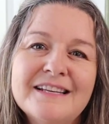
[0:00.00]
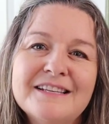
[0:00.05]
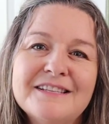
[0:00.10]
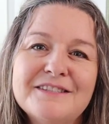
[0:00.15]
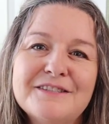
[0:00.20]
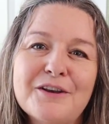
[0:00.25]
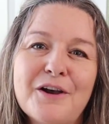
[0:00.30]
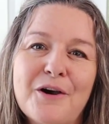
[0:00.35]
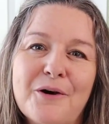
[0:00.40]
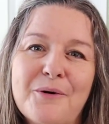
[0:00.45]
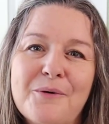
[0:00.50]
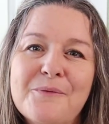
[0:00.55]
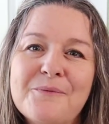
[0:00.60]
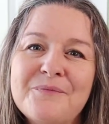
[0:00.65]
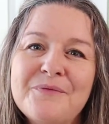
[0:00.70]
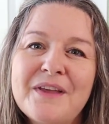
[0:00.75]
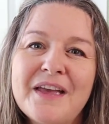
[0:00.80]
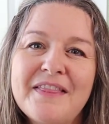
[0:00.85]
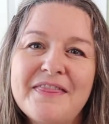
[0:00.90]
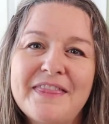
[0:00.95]
So
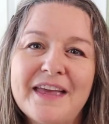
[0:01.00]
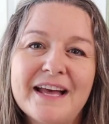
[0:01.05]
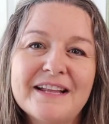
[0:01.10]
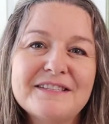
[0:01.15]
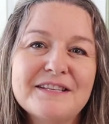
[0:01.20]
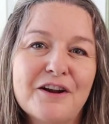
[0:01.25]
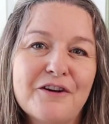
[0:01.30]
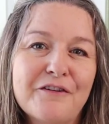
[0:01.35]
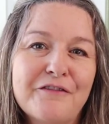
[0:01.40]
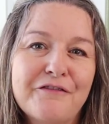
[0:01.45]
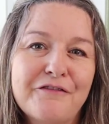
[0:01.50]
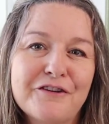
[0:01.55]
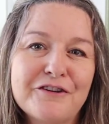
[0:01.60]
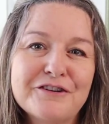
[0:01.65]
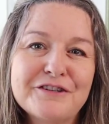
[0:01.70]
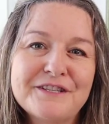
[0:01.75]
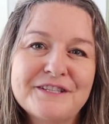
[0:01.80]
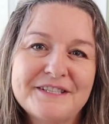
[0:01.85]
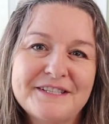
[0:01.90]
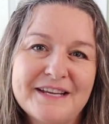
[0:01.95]
that's our
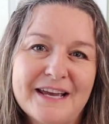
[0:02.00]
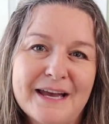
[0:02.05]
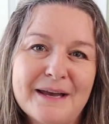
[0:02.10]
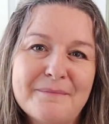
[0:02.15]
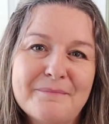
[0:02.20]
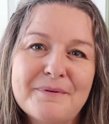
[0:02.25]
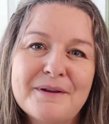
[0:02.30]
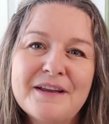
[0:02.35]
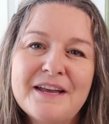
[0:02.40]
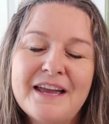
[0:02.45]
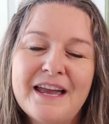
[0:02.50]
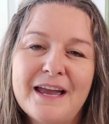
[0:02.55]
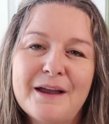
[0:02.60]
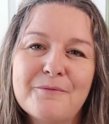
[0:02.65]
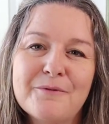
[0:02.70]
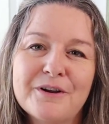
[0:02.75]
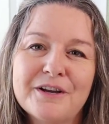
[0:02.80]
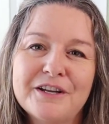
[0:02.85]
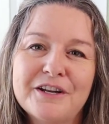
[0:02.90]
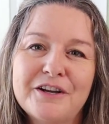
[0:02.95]
first step,
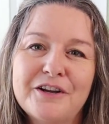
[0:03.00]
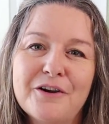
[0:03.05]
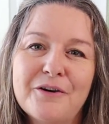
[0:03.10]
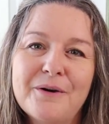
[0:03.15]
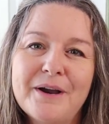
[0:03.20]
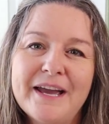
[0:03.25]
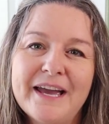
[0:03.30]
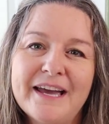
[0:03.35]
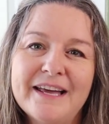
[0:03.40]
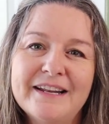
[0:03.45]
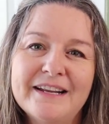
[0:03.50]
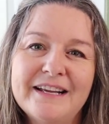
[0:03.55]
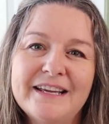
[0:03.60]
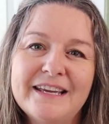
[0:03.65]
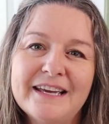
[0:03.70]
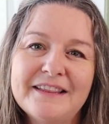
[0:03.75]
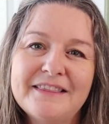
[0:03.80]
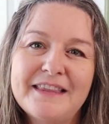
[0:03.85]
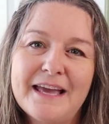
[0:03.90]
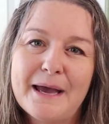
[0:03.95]
and we're gonna go ahead and
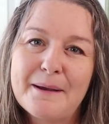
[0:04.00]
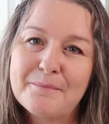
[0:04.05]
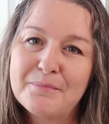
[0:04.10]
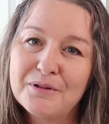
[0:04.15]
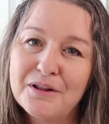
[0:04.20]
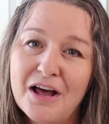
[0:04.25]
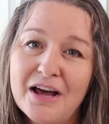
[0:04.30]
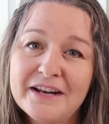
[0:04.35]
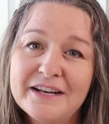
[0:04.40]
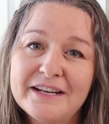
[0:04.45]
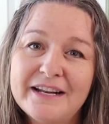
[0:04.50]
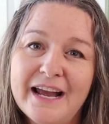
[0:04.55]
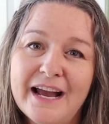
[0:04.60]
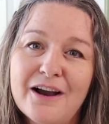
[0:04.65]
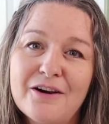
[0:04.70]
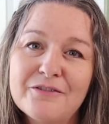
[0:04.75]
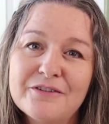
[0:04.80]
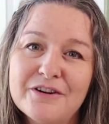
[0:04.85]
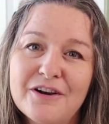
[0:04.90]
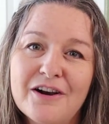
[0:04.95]
get that plotted
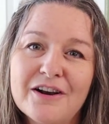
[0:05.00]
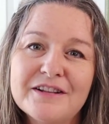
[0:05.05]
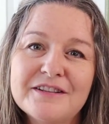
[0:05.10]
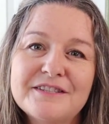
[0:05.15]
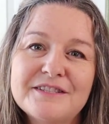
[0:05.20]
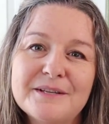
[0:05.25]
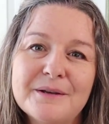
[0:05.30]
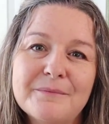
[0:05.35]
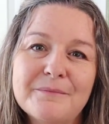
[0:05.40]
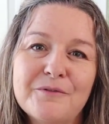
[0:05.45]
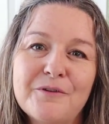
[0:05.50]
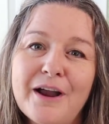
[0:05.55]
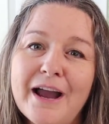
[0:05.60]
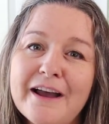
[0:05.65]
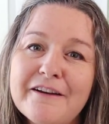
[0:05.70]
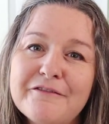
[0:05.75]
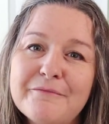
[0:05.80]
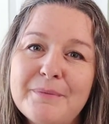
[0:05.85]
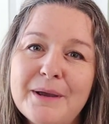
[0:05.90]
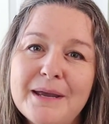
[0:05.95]
out on some
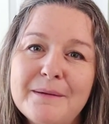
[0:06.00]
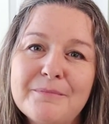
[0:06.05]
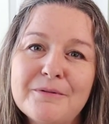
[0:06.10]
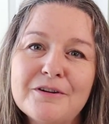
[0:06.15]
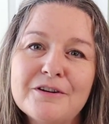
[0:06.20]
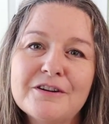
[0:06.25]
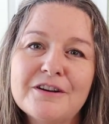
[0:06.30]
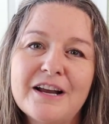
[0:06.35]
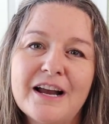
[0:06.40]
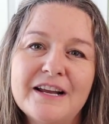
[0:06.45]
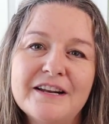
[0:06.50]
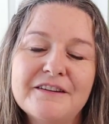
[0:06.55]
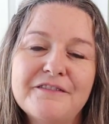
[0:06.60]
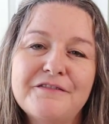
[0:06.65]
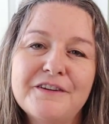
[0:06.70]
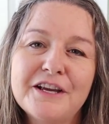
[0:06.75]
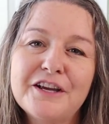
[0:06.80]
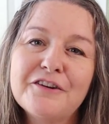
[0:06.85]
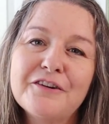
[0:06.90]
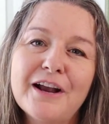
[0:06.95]
graph paper, kind of
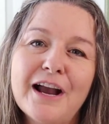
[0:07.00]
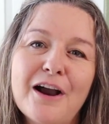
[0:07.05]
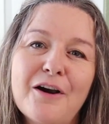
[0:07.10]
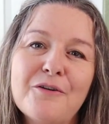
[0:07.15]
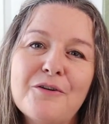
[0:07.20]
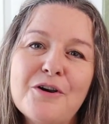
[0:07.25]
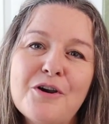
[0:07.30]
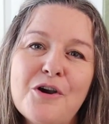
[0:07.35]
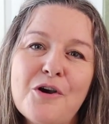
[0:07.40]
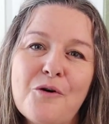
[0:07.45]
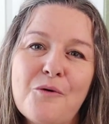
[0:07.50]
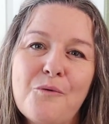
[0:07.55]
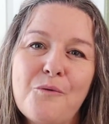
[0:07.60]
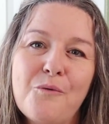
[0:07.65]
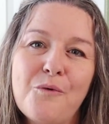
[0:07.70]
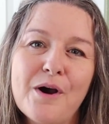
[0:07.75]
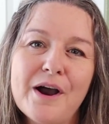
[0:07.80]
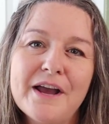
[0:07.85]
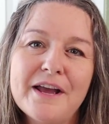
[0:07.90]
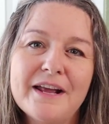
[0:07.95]
figure out
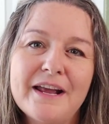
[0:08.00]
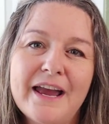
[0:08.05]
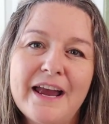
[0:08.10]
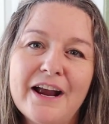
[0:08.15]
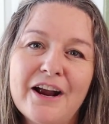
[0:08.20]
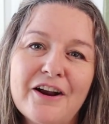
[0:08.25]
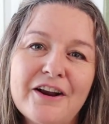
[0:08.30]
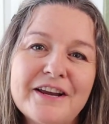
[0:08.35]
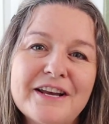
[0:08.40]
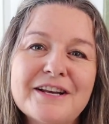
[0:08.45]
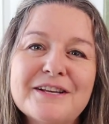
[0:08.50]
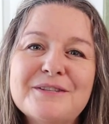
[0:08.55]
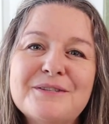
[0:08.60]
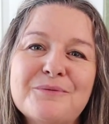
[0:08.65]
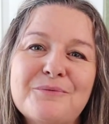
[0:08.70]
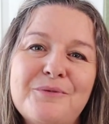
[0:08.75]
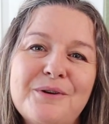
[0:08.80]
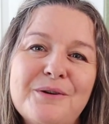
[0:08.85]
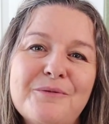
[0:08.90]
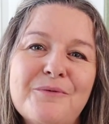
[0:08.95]
what
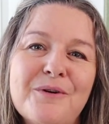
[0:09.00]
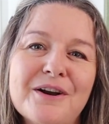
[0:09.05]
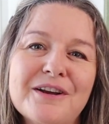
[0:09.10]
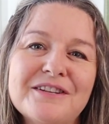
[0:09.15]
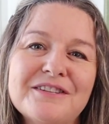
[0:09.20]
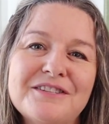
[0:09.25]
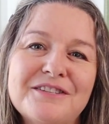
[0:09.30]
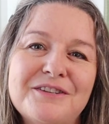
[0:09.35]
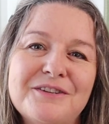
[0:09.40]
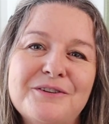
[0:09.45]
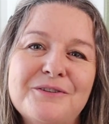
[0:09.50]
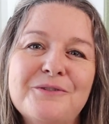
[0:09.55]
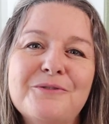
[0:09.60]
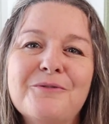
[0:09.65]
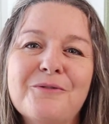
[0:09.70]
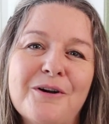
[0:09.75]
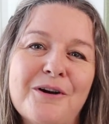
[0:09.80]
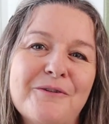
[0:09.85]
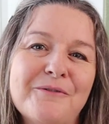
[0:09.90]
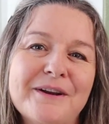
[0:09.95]
areas we want to
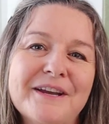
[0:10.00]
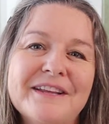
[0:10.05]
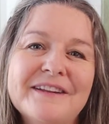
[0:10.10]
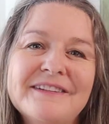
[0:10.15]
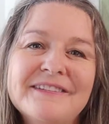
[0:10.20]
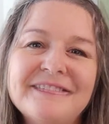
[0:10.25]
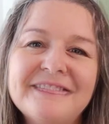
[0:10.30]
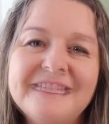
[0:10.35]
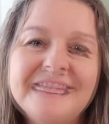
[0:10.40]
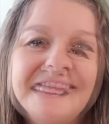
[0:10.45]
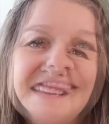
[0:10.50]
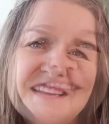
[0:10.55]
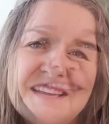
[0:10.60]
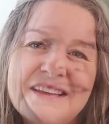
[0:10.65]
grow in.